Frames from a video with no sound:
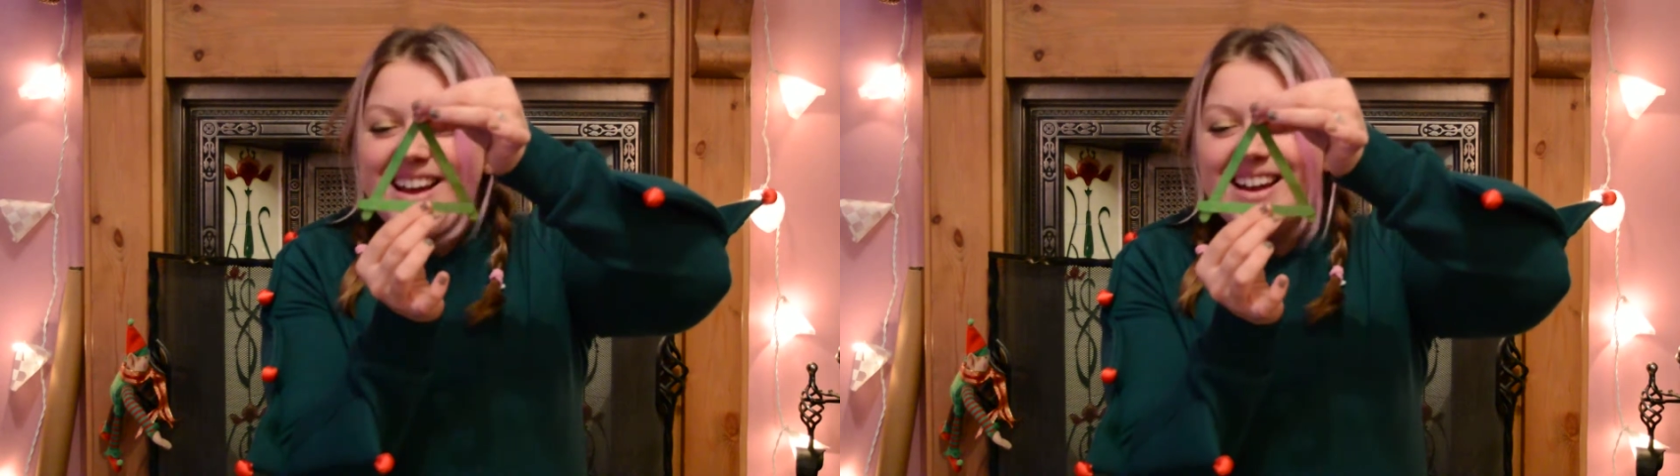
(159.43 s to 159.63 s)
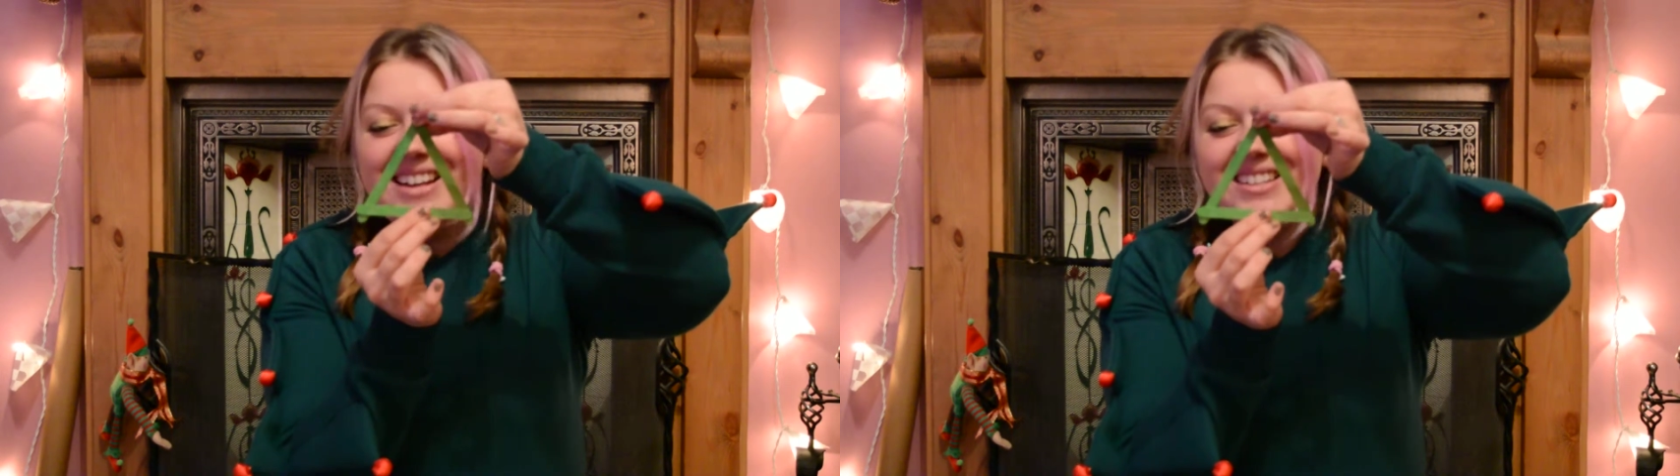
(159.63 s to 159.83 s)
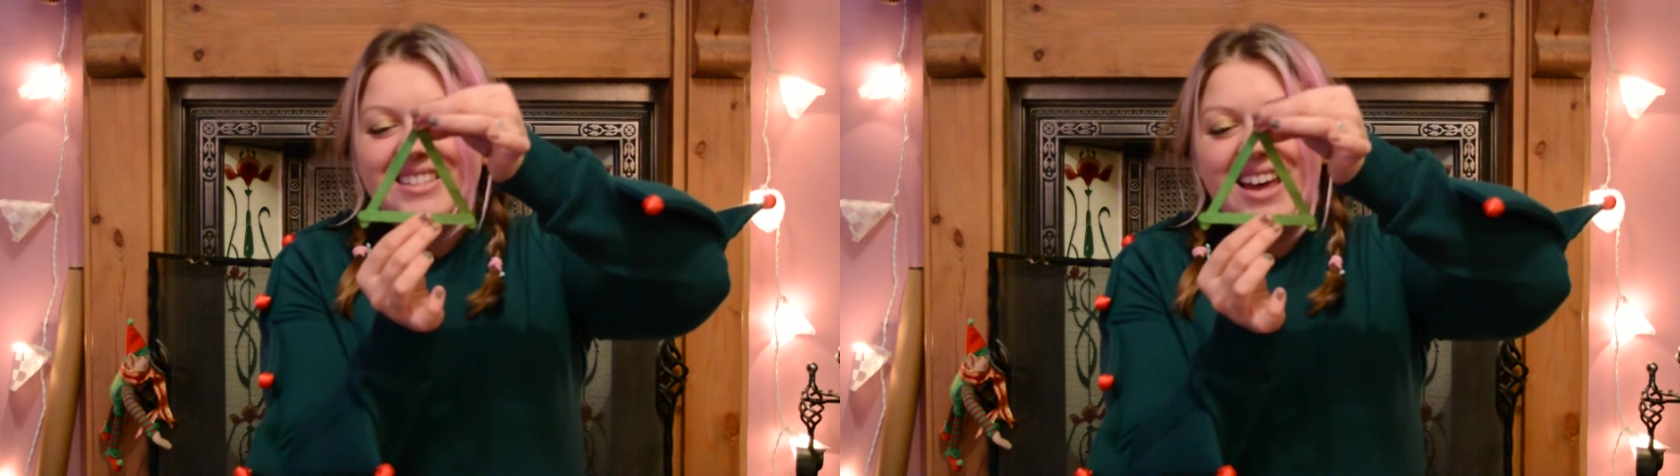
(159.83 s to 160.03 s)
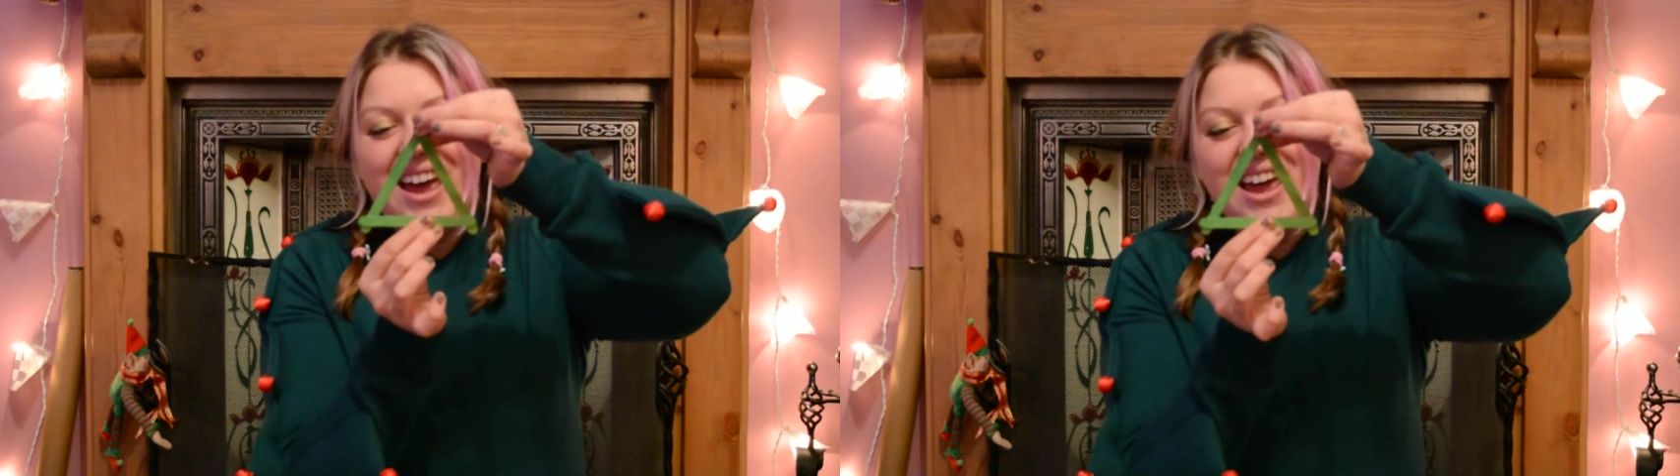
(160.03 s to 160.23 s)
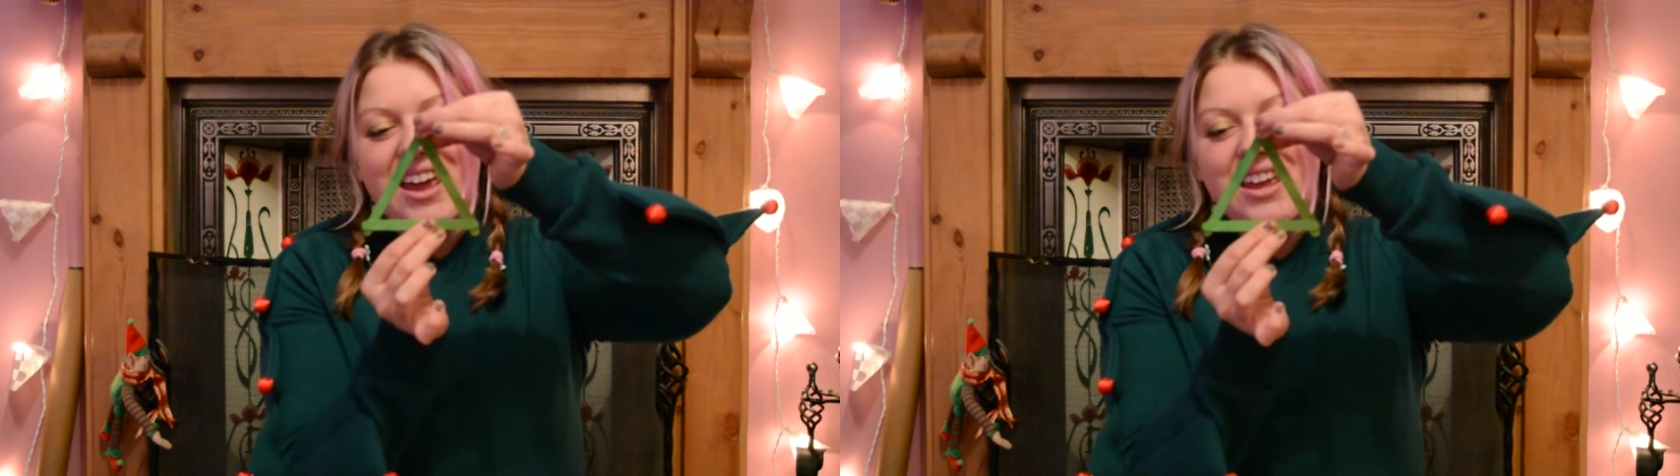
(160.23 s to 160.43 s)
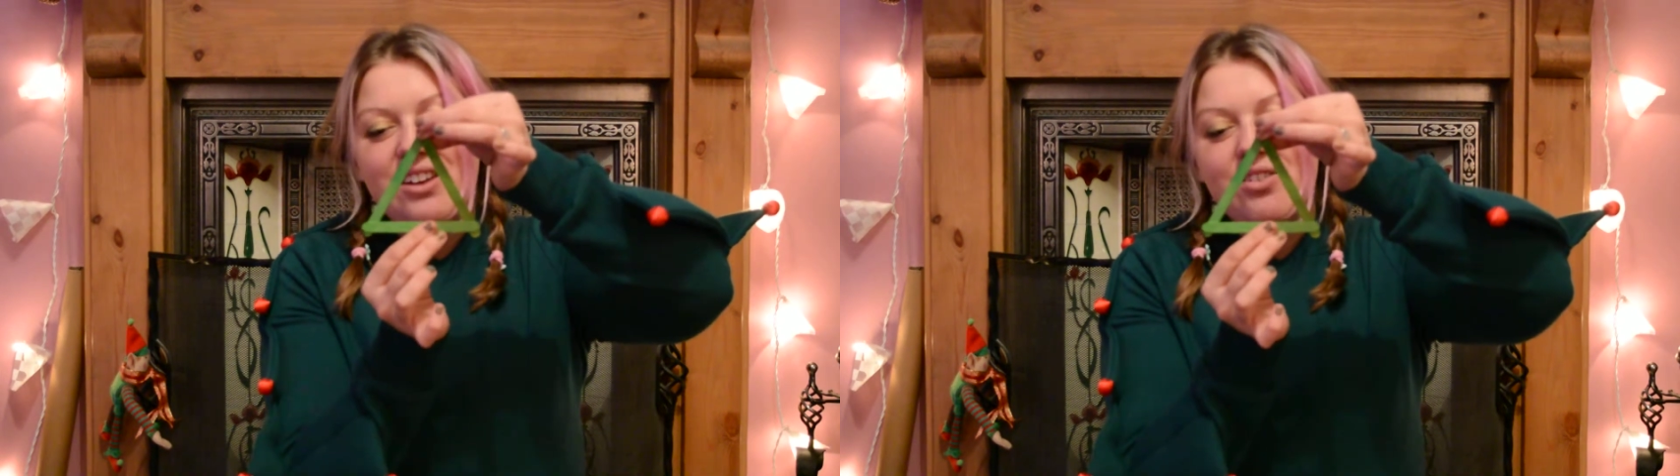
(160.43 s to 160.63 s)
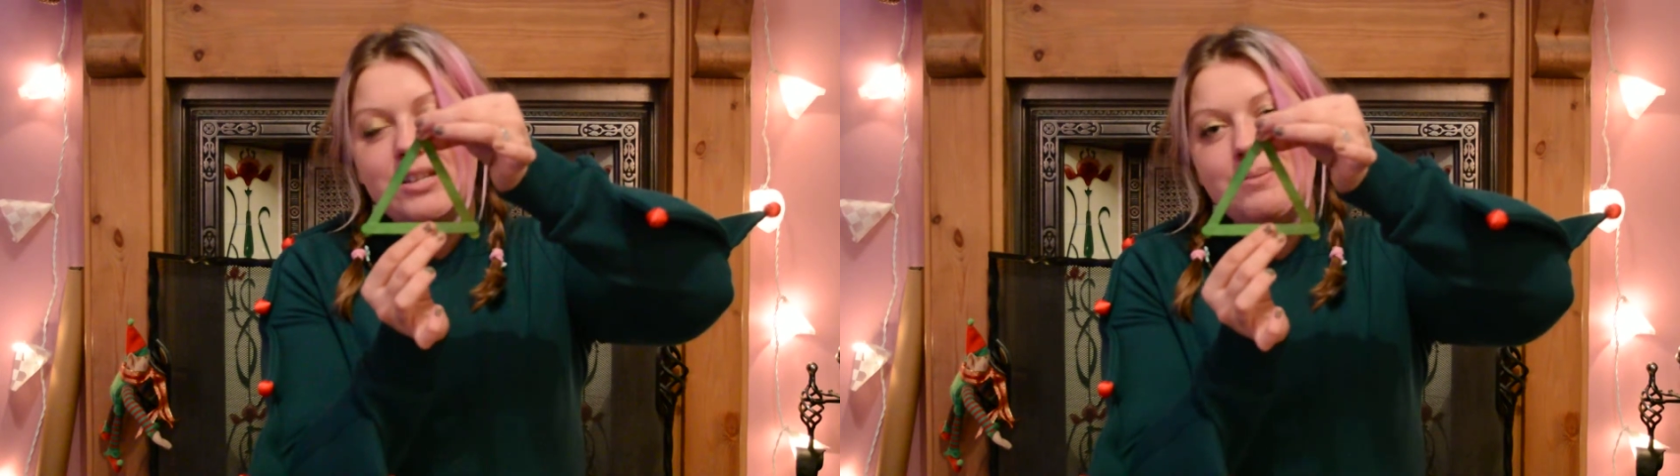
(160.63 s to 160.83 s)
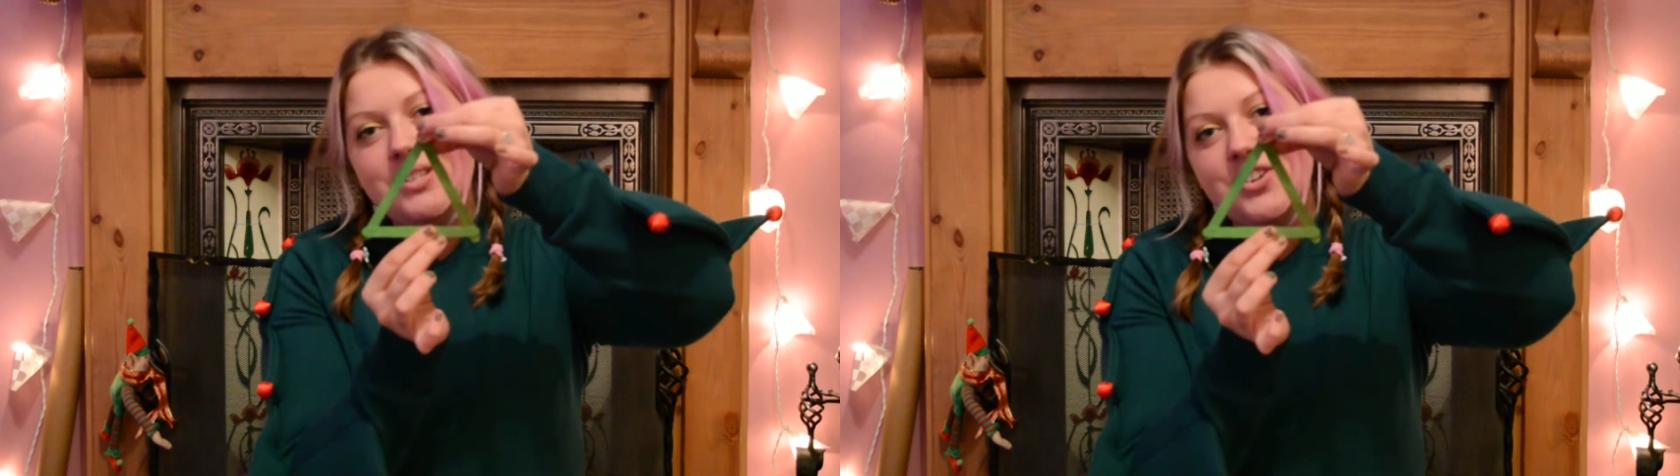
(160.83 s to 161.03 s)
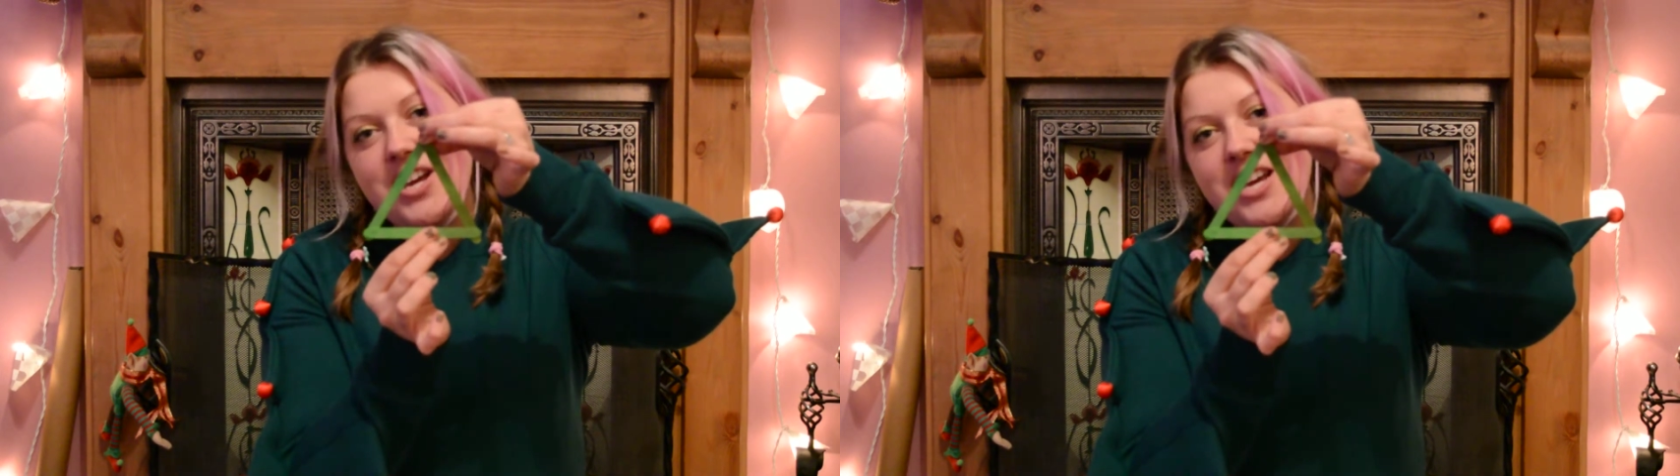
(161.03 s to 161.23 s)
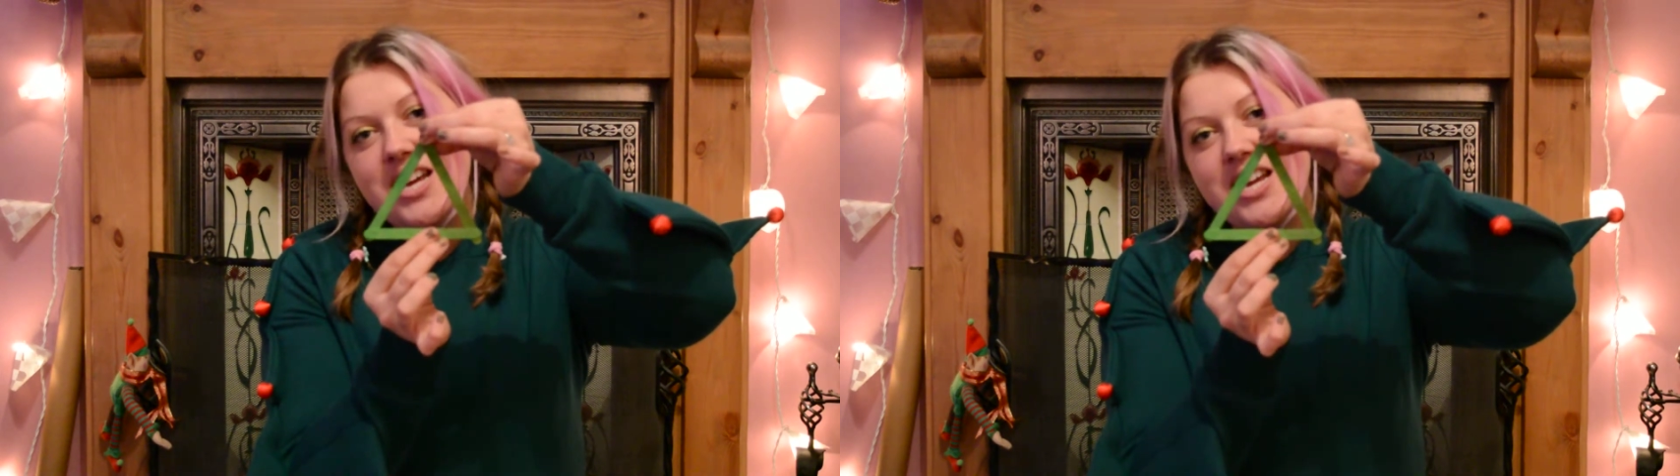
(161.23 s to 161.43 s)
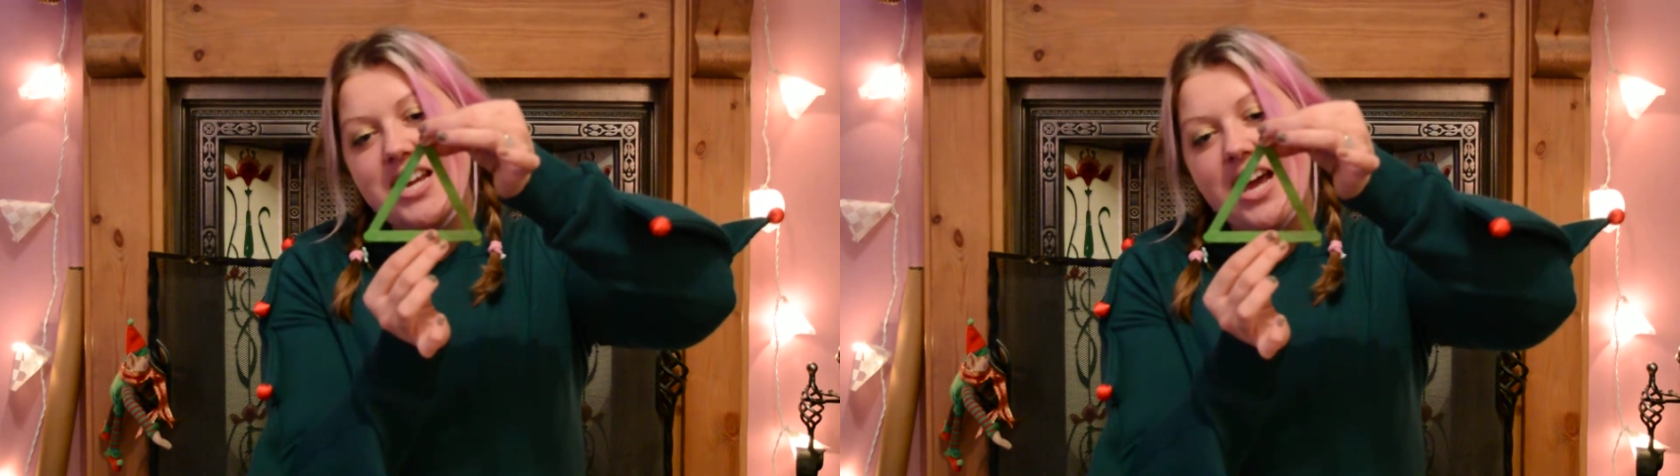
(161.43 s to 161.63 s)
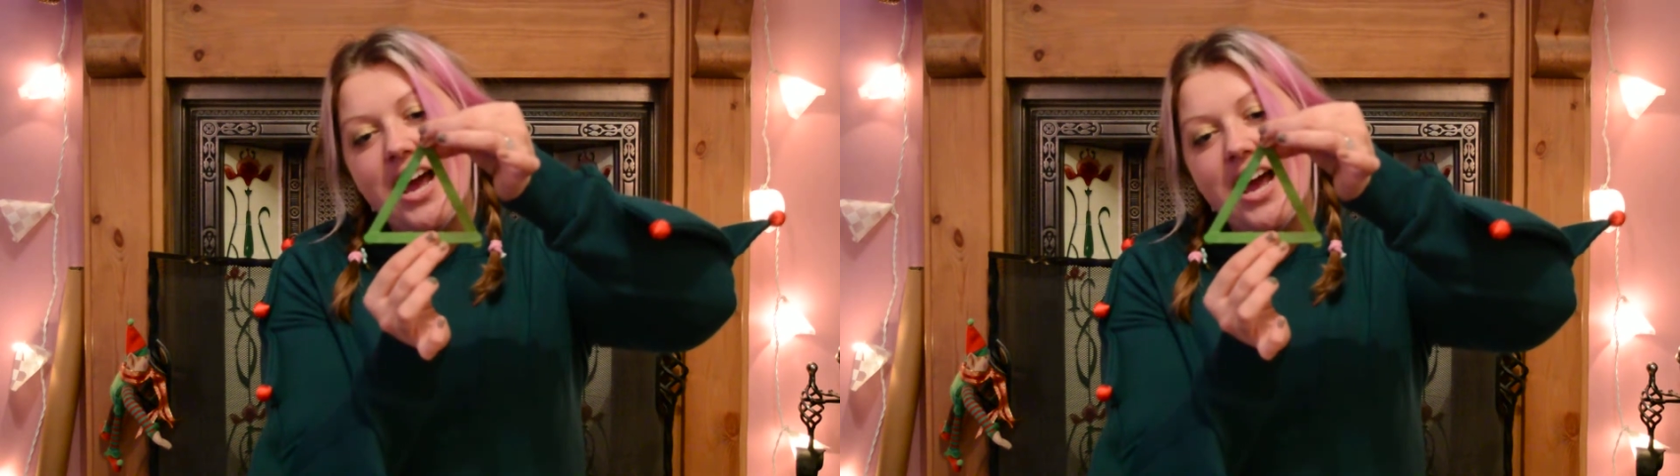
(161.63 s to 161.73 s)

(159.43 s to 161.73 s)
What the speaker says: it's a Christmas tree,